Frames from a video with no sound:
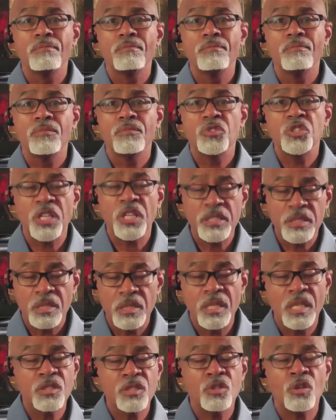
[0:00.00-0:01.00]
Shake the
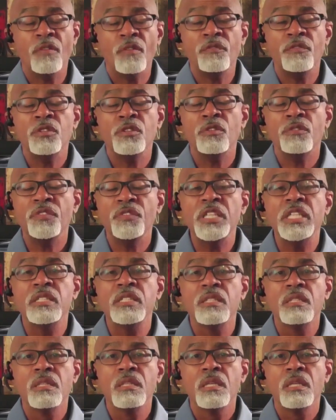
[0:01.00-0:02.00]
dust off of your feet
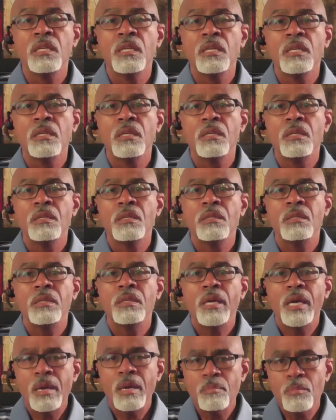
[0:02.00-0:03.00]

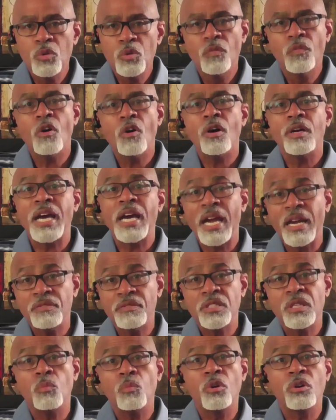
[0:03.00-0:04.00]
and move on. I have
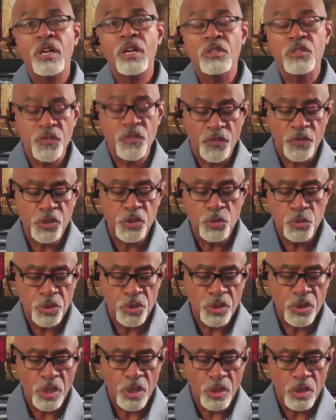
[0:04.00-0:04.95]
somewhere else for you to go.